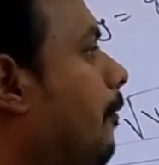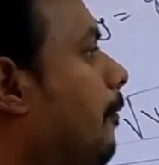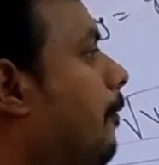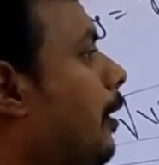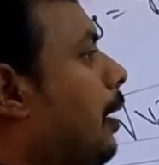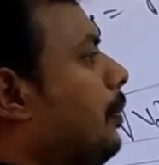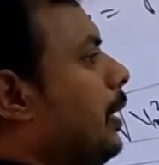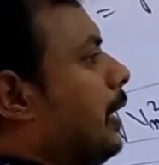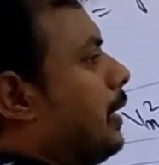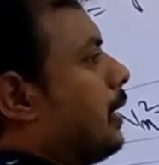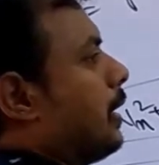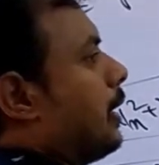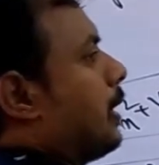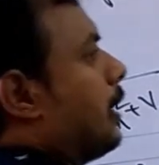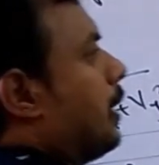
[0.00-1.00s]
From
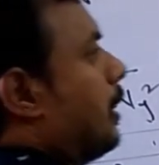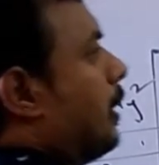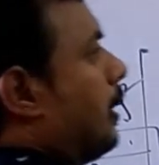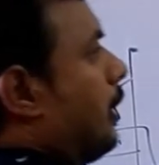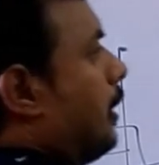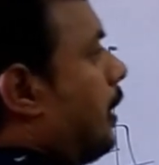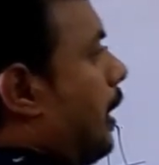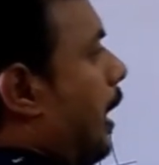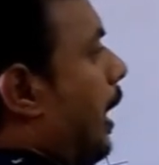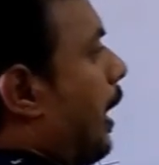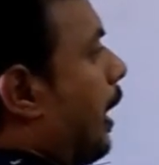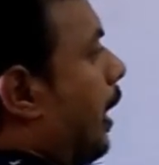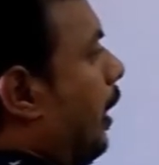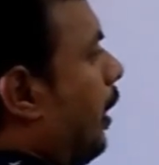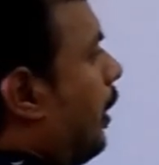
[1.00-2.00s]
this
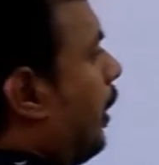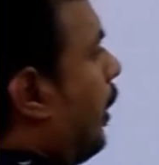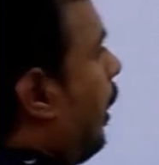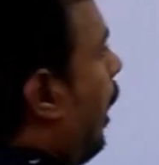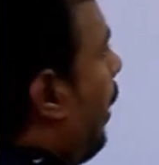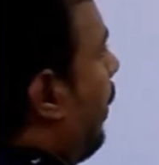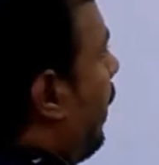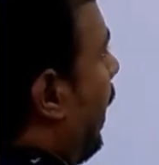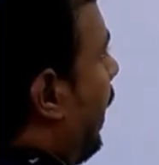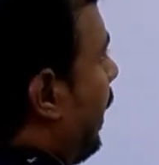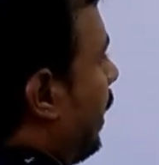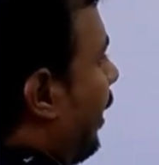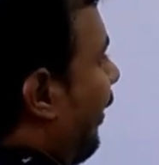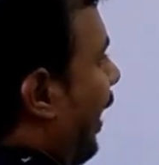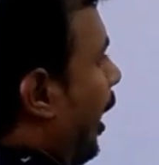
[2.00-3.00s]
triangle, I am writing
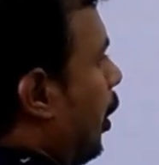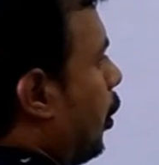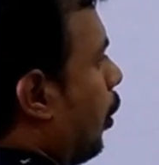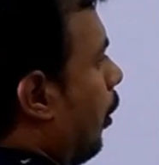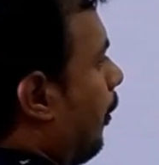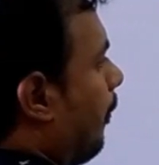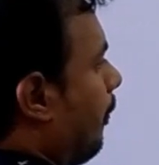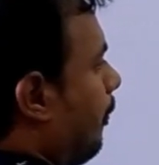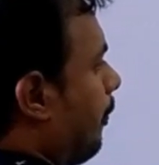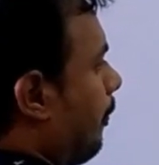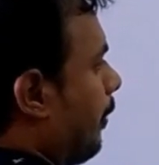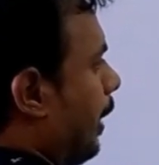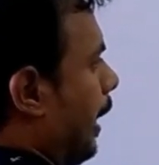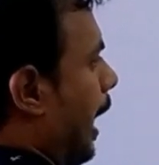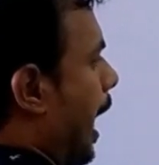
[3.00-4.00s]
the value of
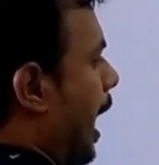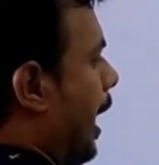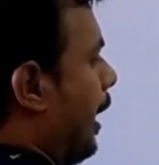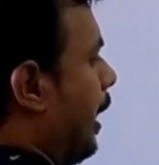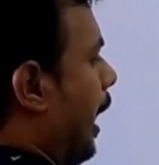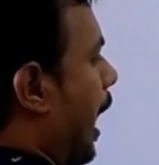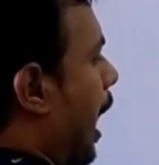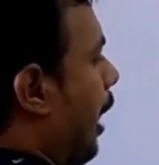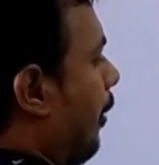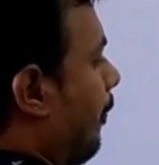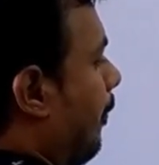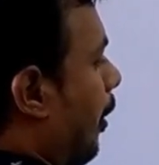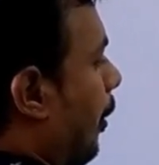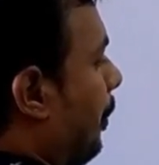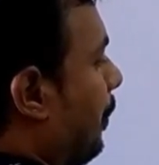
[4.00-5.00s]
tan
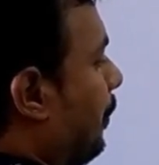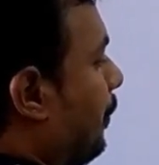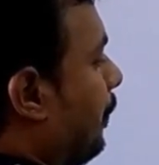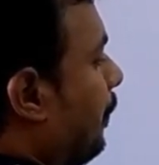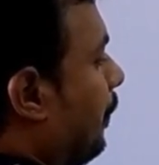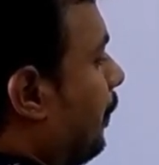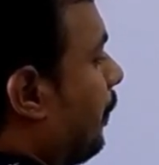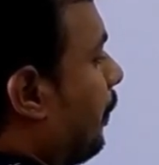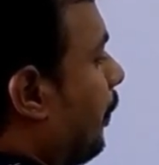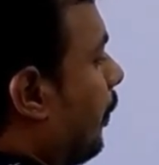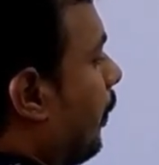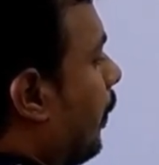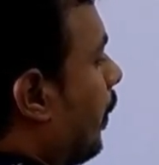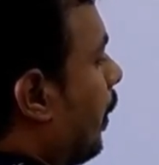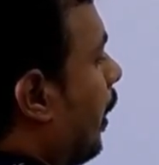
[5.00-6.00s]
alpha.
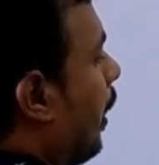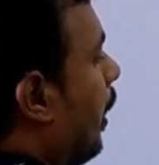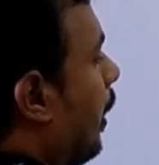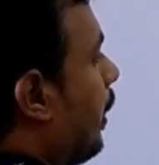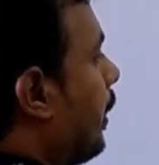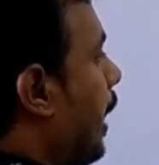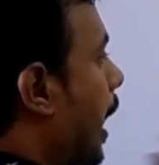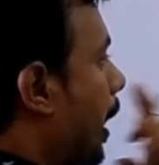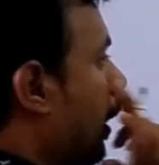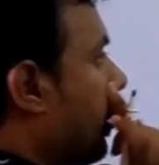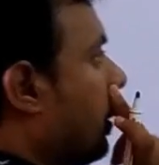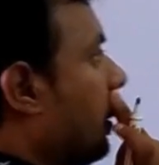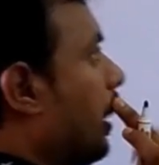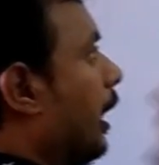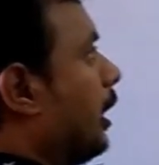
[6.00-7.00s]

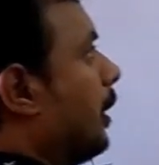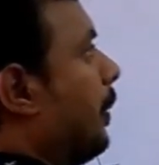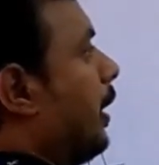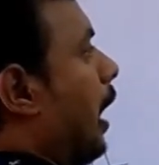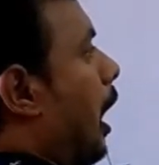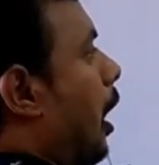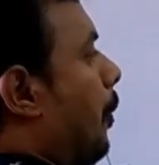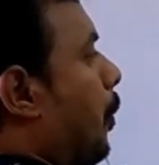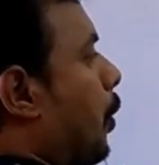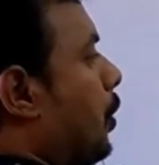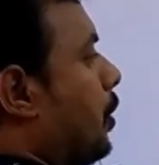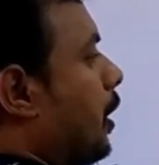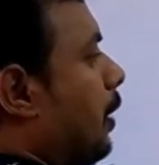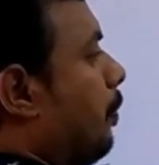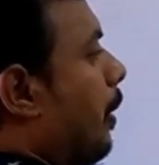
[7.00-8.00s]
Tan nothing but
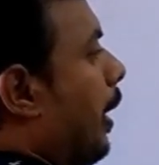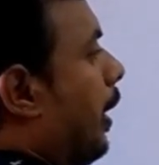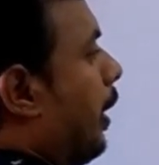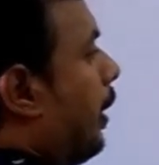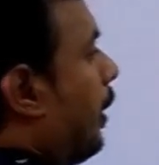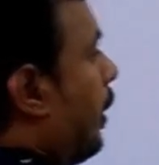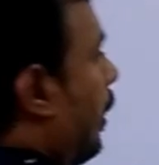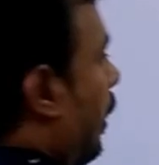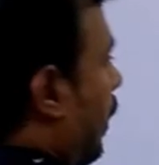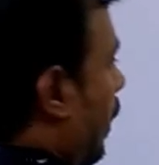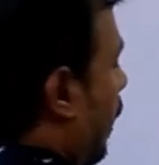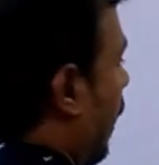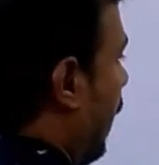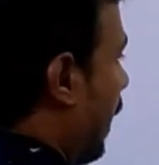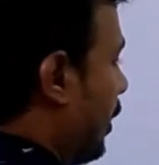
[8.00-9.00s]
opposite by
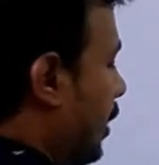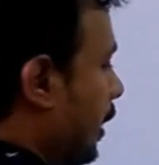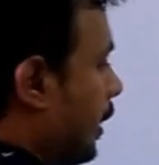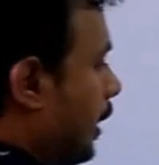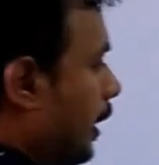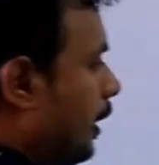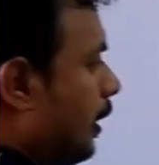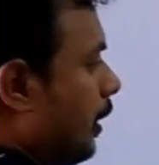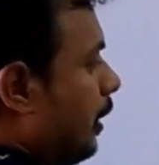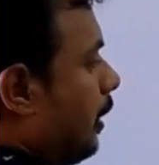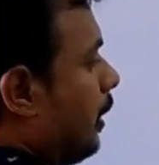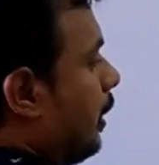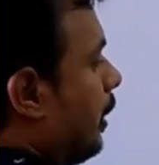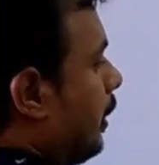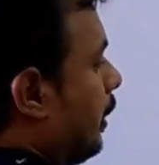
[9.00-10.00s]
adjacent,
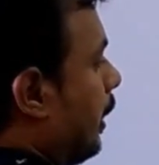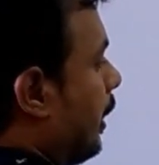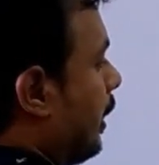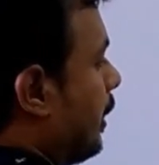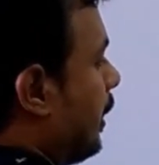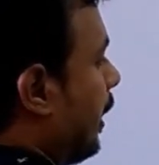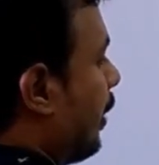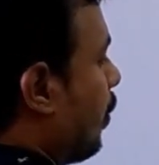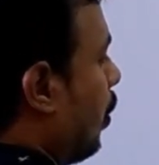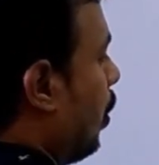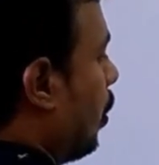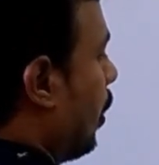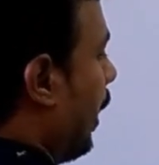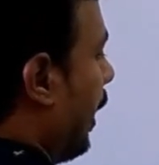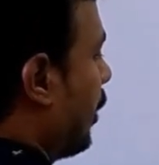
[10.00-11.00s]
that is equal
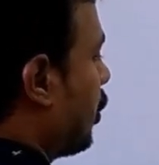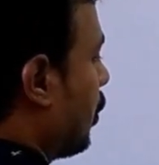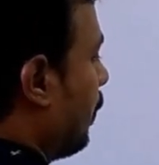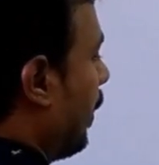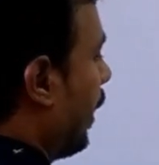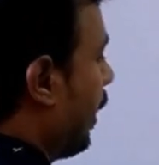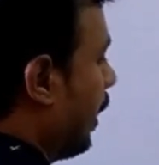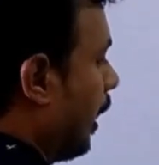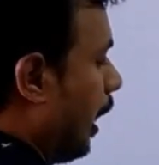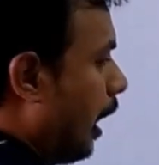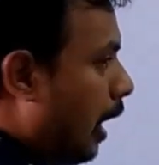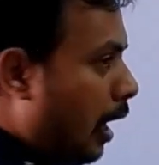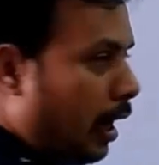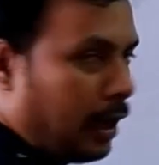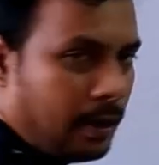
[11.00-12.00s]
to h by
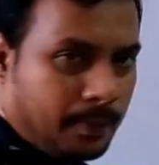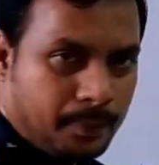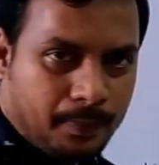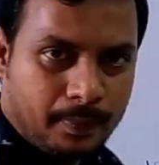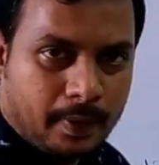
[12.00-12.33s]
r.